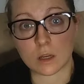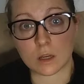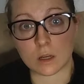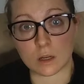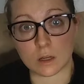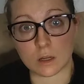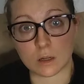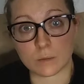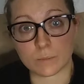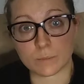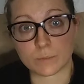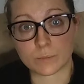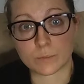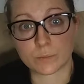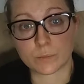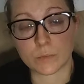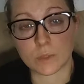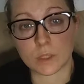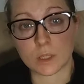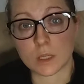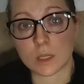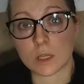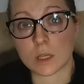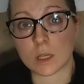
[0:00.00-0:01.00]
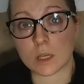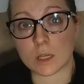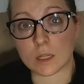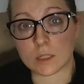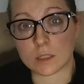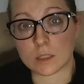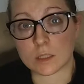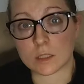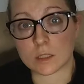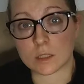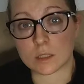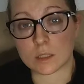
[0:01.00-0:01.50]
And
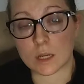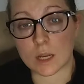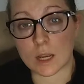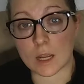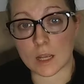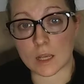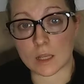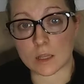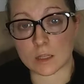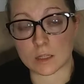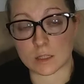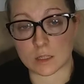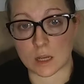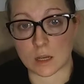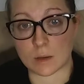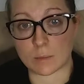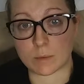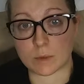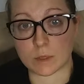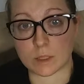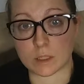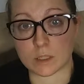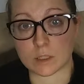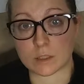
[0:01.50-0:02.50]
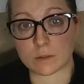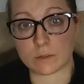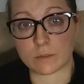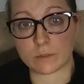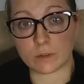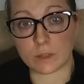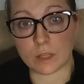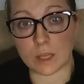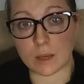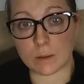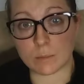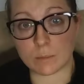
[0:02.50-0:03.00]
today the topic is
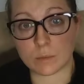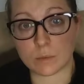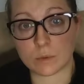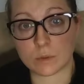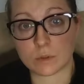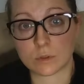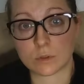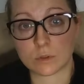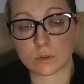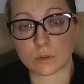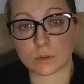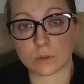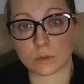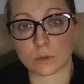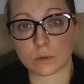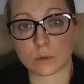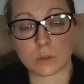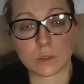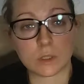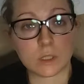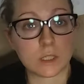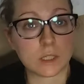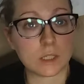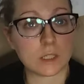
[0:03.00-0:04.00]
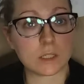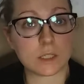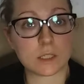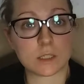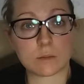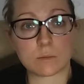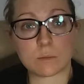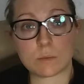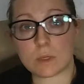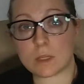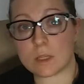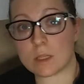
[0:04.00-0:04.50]
phlegm. So it
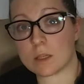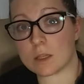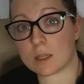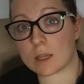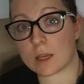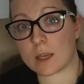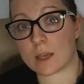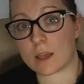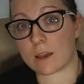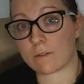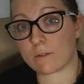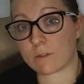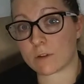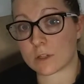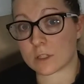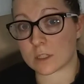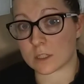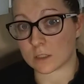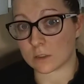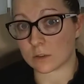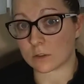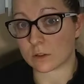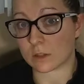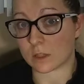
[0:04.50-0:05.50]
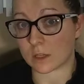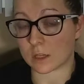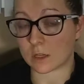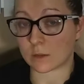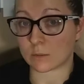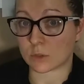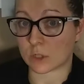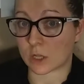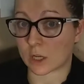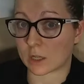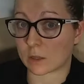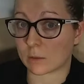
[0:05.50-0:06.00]
doesn't mean that every single thing I'm
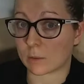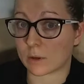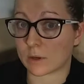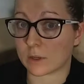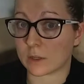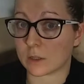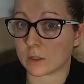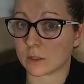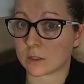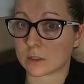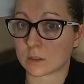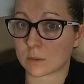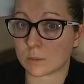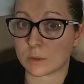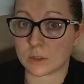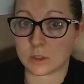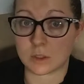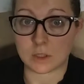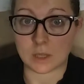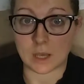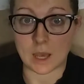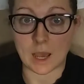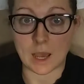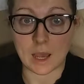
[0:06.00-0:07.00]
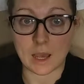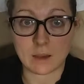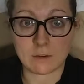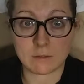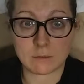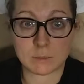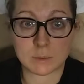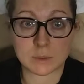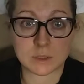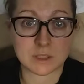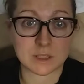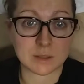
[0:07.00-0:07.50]
talking about here somebody will have,
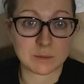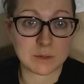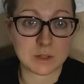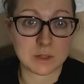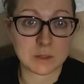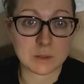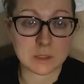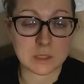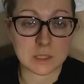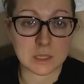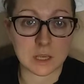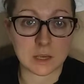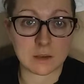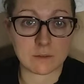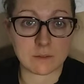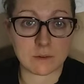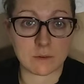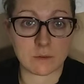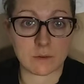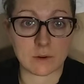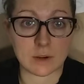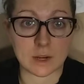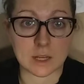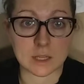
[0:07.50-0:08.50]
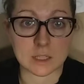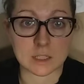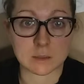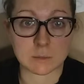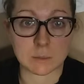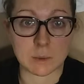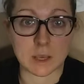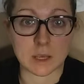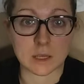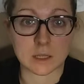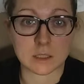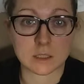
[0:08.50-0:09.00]
but sometimes they have different
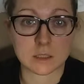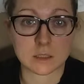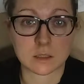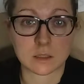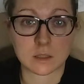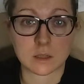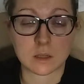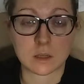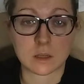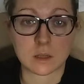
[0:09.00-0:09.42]
aspects.